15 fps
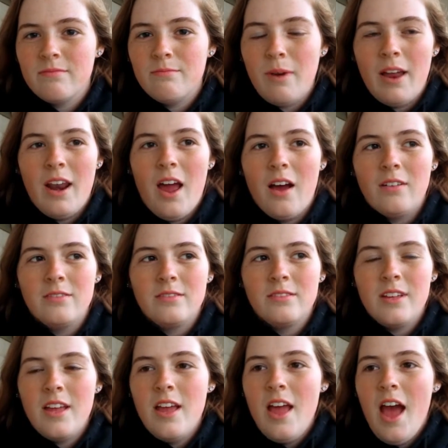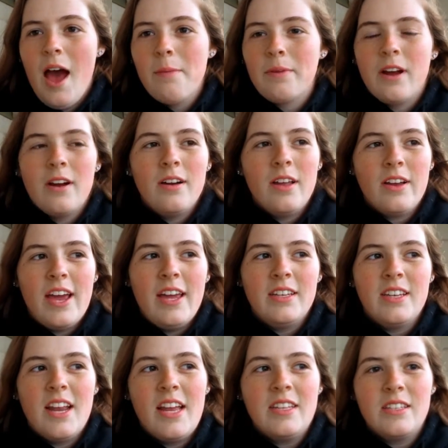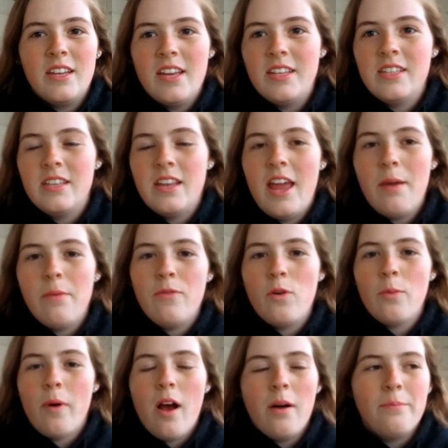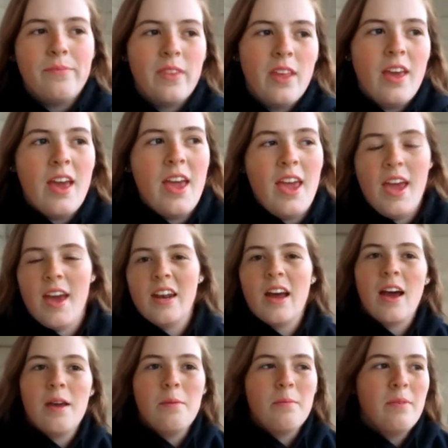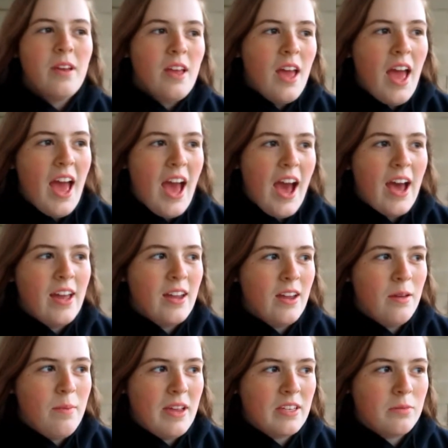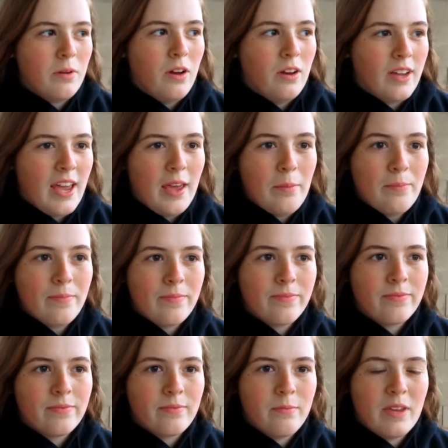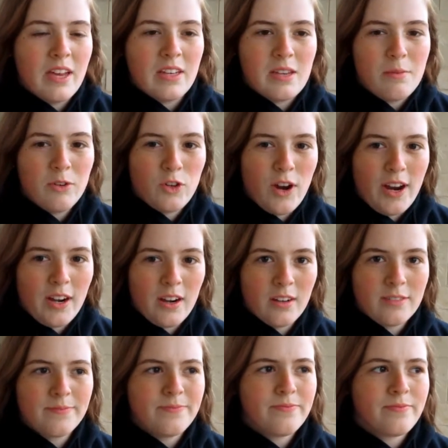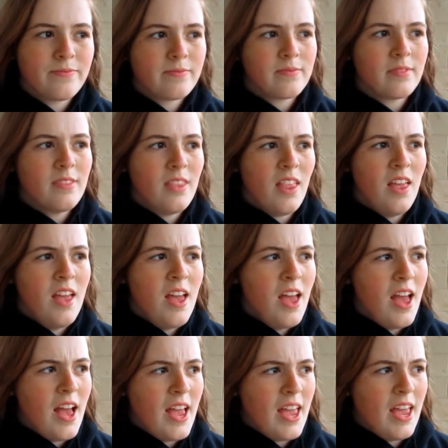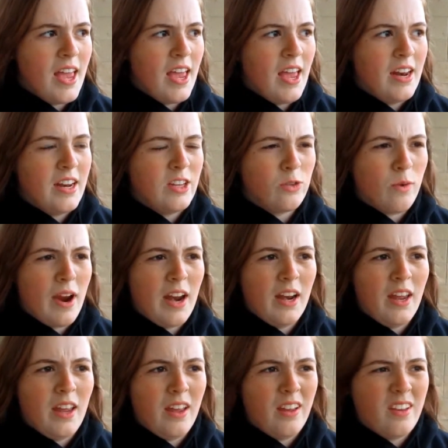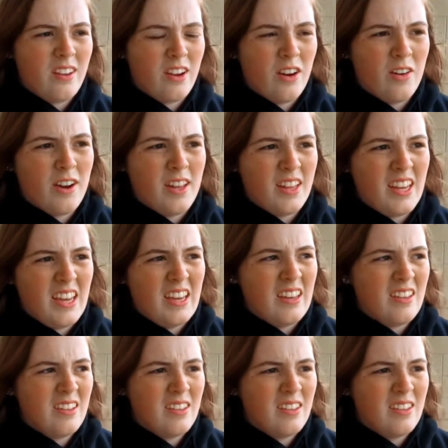by now. I'm current. Okay, it's the day before prom, and I'm at a baseball game because I'm a trainer, and it's raining currently.